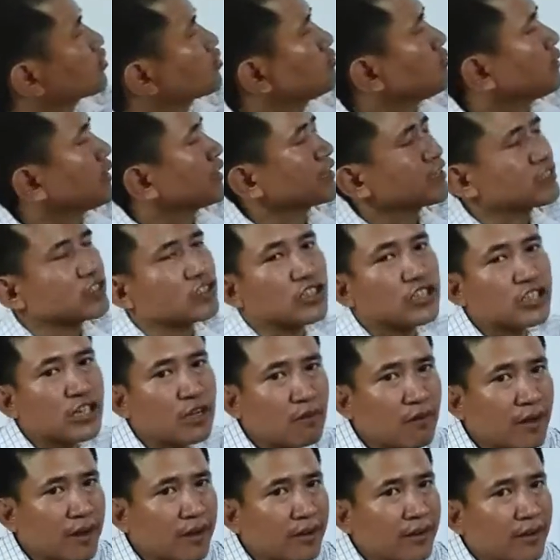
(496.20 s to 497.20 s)
2 minus theta
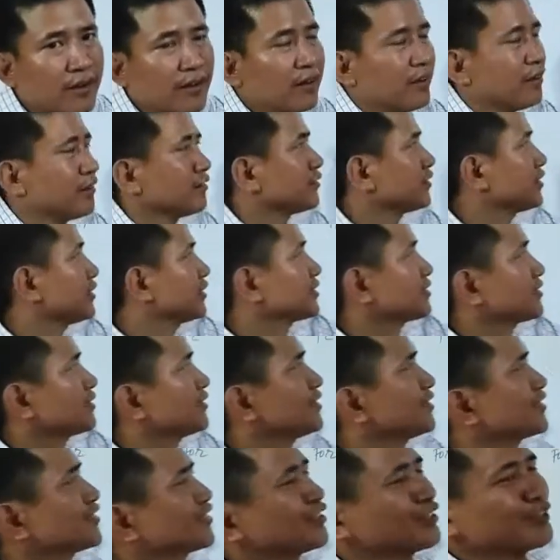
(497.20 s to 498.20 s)
1. This
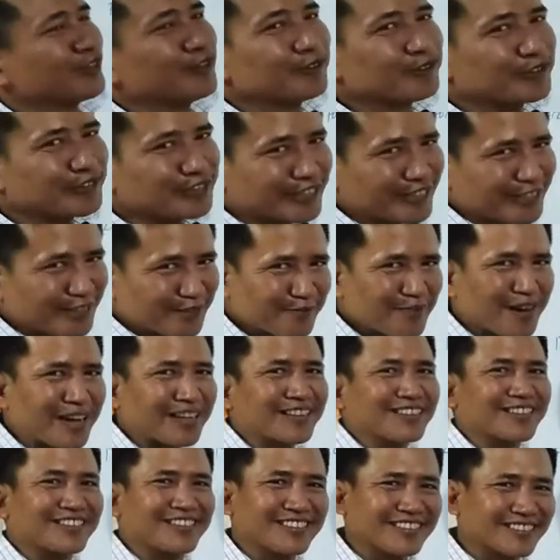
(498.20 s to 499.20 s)
is unitary
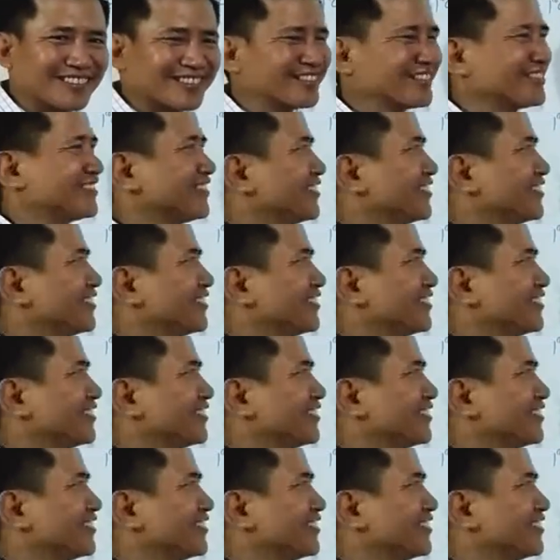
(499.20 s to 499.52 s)
method, isn't